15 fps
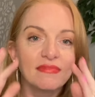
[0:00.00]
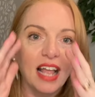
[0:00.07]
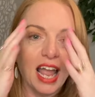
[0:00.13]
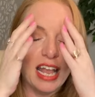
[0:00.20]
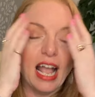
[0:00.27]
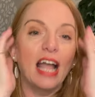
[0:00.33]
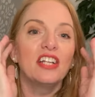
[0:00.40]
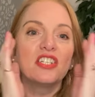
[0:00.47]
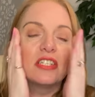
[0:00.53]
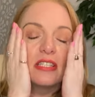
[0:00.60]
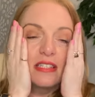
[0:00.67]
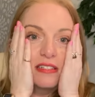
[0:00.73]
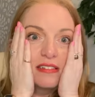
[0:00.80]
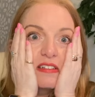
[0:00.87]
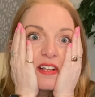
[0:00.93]
Like I just
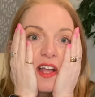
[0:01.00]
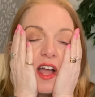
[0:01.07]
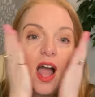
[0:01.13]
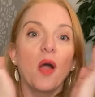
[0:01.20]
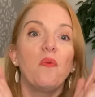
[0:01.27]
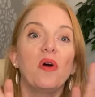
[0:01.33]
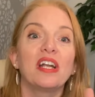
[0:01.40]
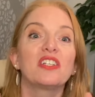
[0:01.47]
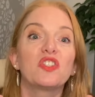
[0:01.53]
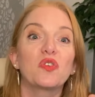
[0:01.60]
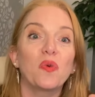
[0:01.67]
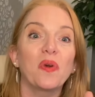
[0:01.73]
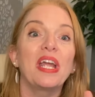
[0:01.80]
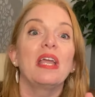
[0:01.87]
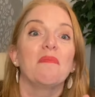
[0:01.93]
want to
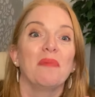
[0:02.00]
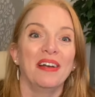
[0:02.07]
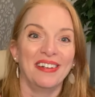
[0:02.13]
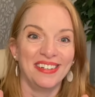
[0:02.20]
scream.